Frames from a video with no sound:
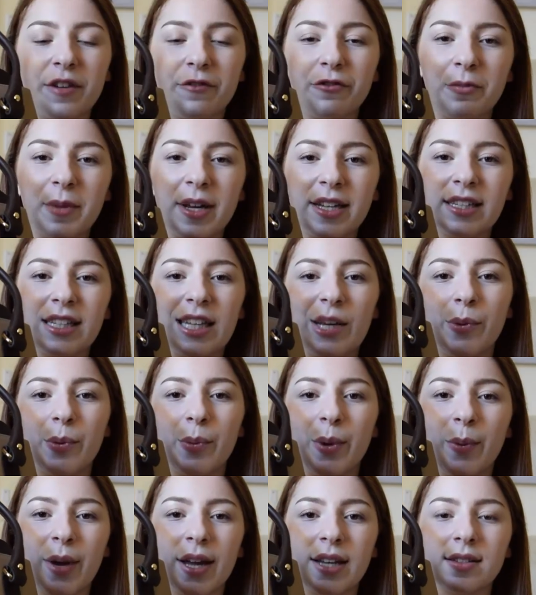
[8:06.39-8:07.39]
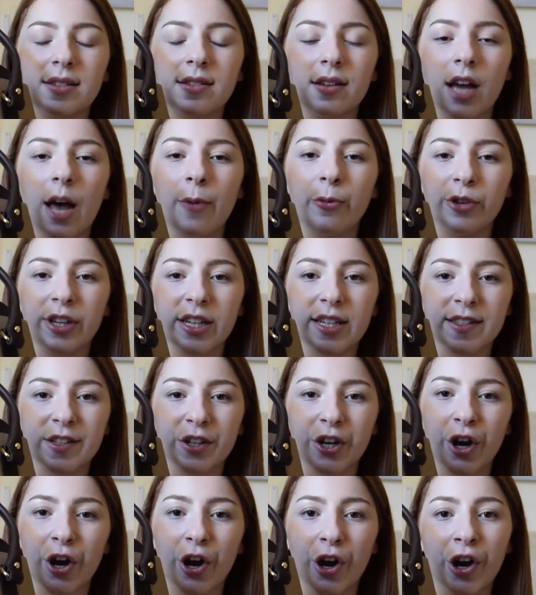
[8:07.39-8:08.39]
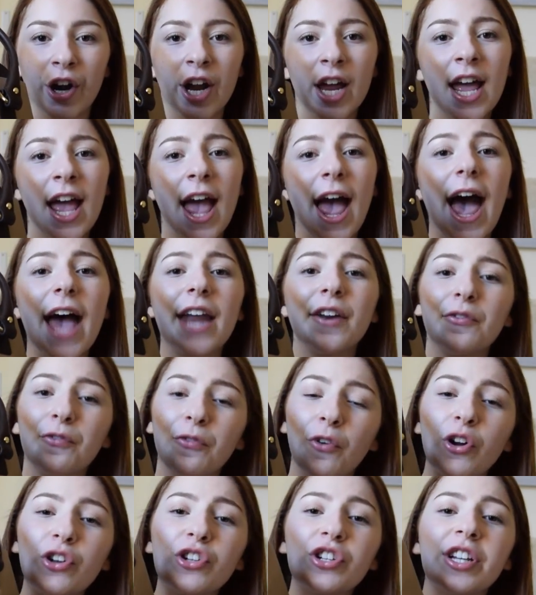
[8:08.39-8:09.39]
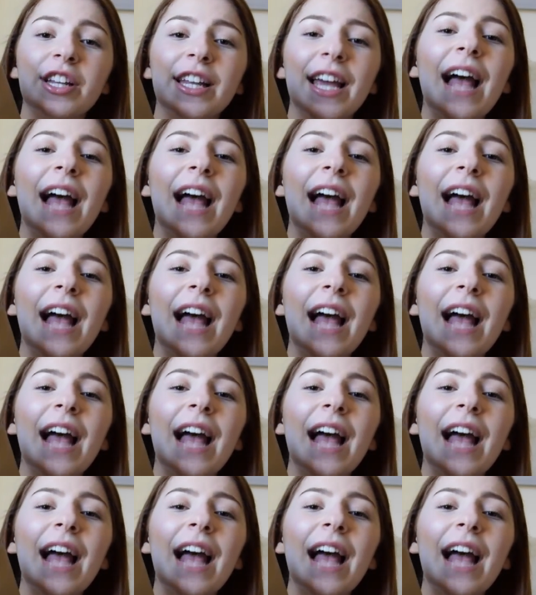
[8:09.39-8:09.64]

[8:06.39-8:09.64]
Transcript: it from Italy when we went a couple years ago and unfortunately